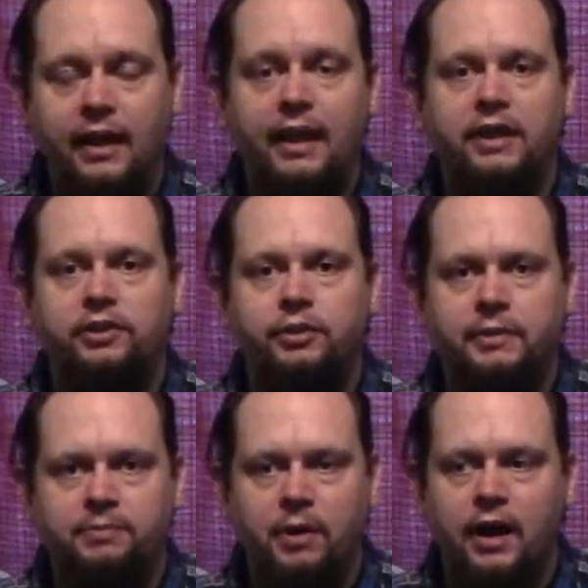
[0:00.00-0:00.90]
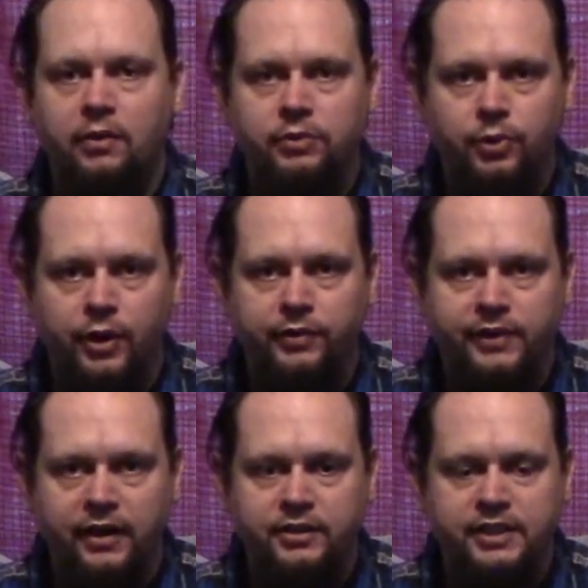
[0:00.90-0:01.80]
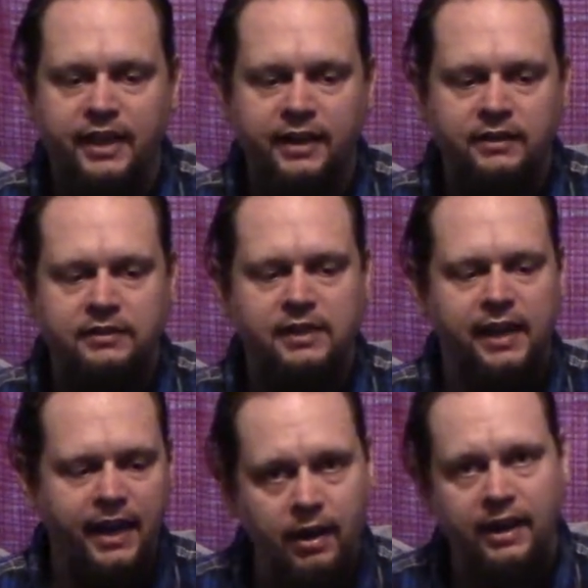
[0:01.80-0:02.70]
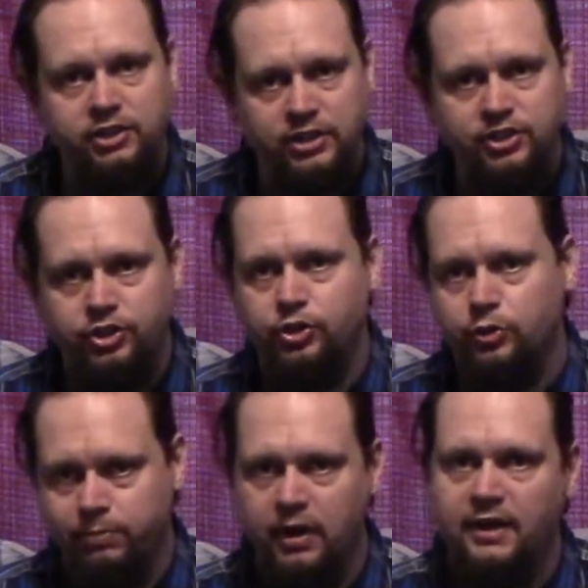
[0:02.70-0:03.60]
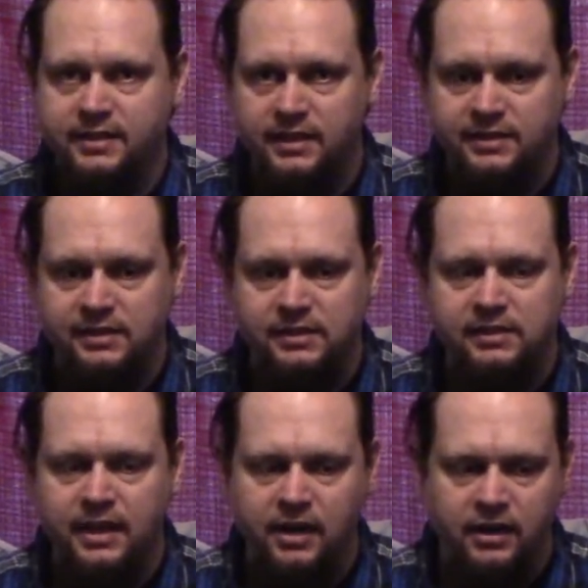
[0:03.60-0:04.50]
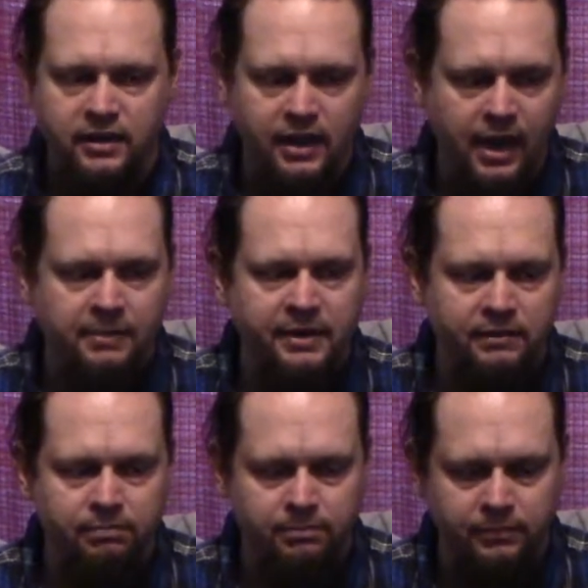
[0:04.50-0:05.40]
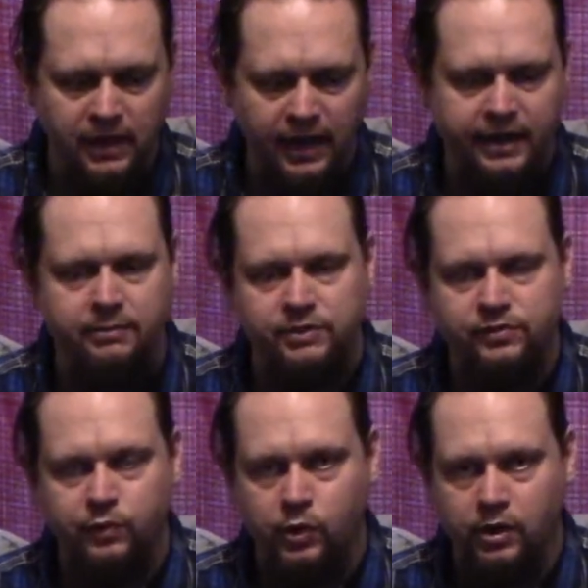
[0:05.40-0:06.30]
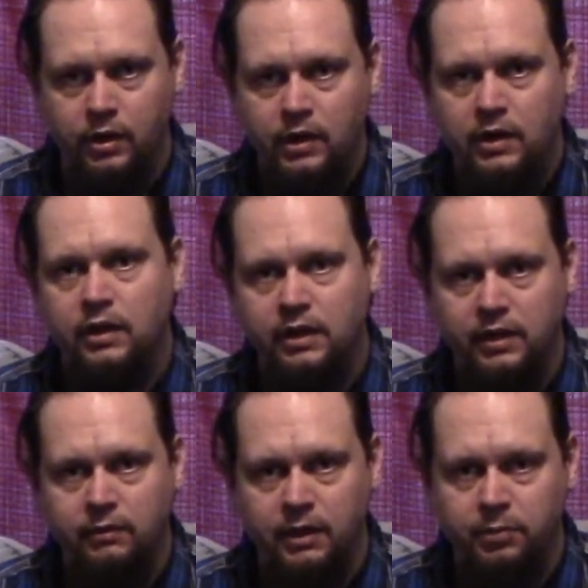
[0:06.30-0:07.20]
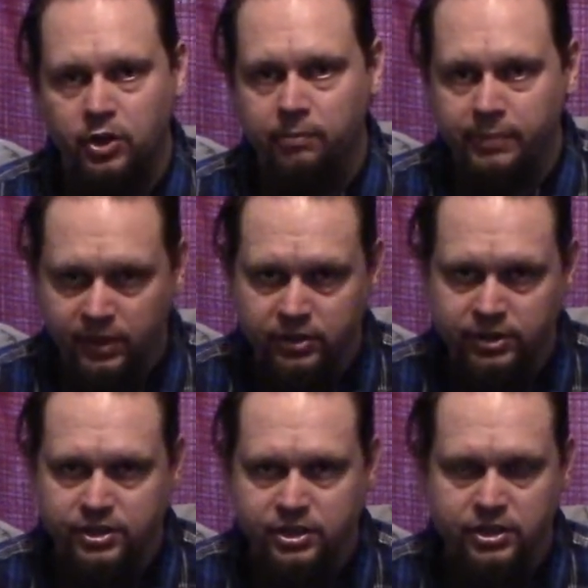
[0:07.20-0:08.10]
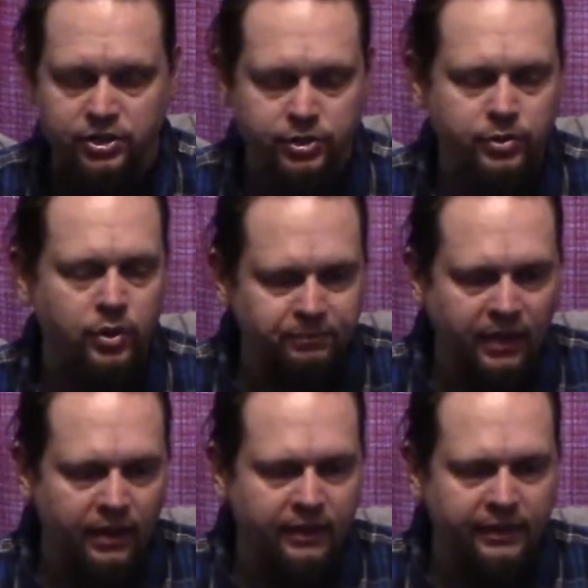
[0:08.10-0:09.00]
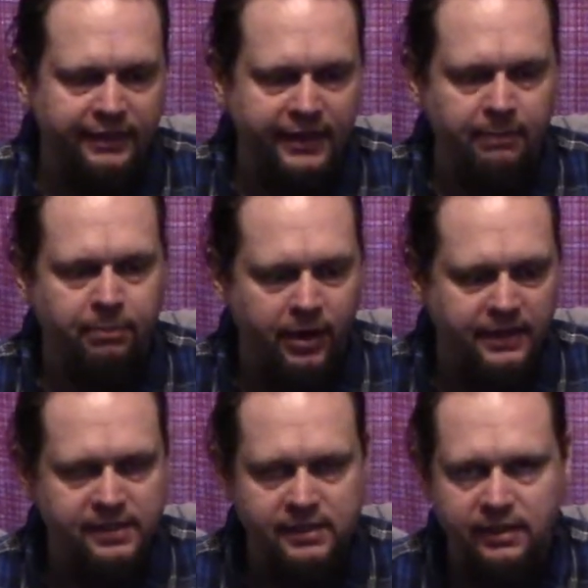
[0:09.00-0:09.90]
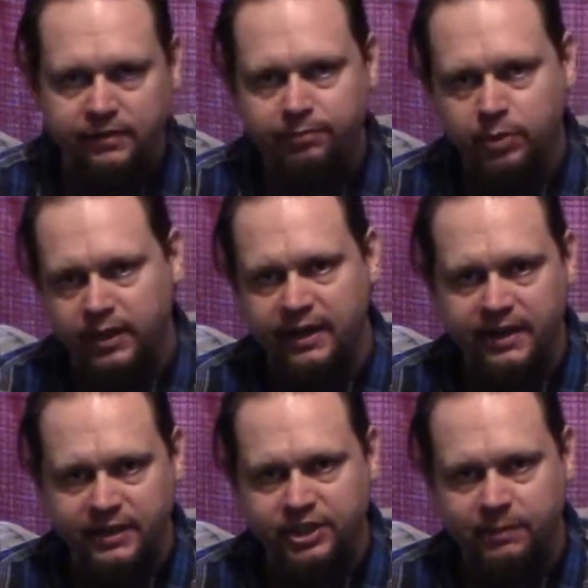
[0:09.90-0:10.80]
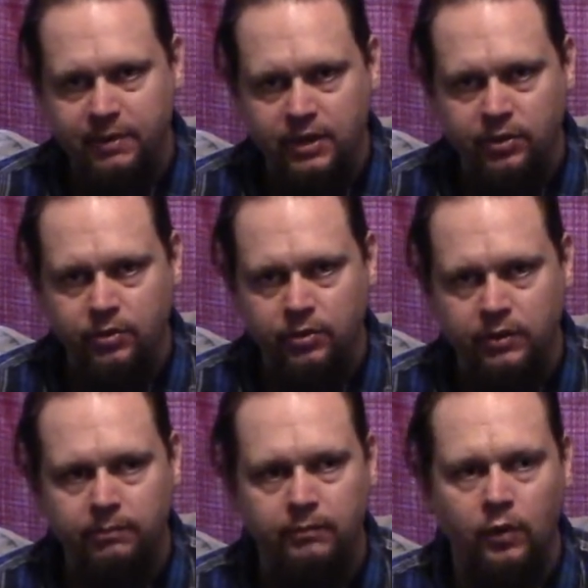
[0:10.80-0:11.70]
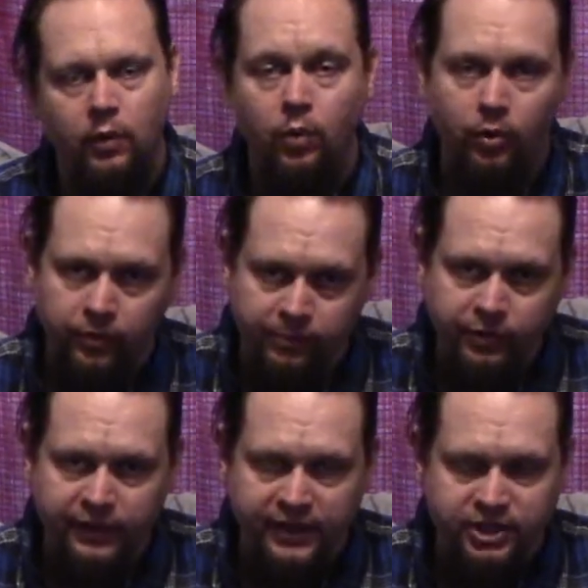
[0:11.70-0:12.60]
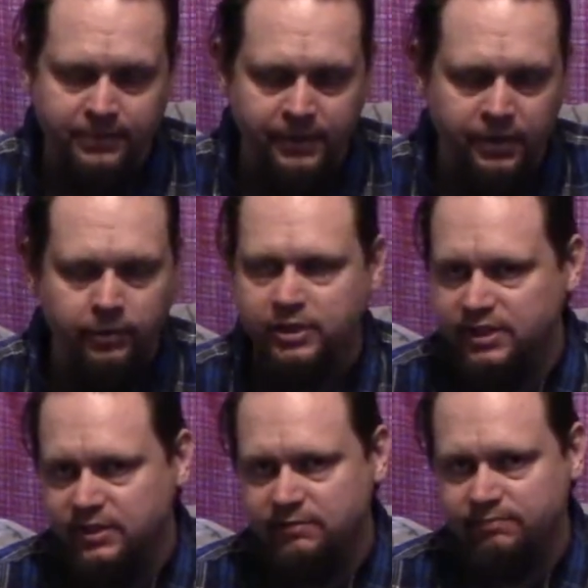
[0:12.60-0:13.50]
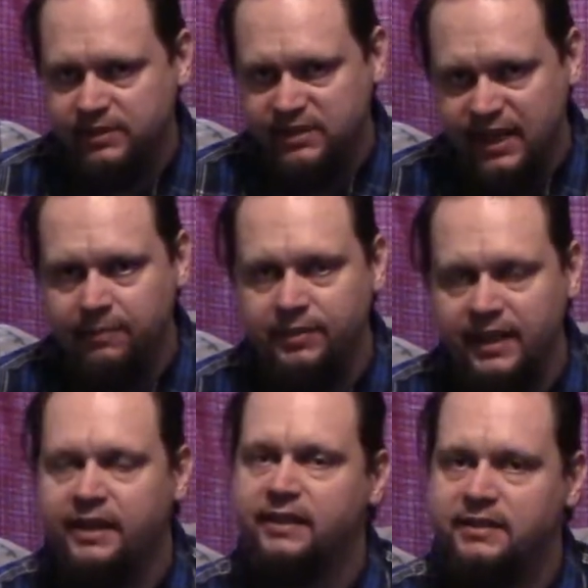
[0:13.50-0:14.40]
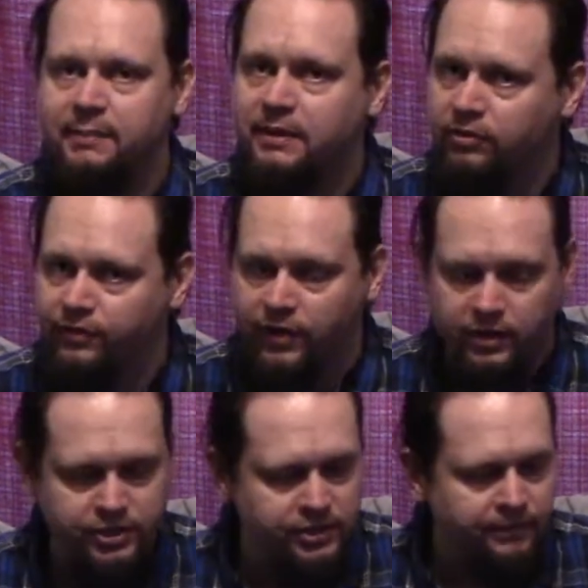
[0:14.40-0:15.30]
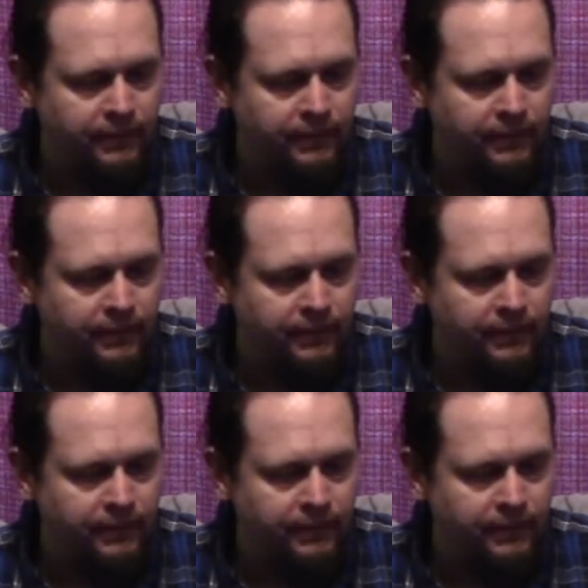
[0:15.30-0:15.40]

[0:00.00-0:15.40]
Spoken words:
Hey YouTube, it's Brian with GreyWolf Towers again. Today I have actually two processes that are common items for computer builders to do. The process of putting in a GPU or removing a GPU, which is the same thing except in reverse.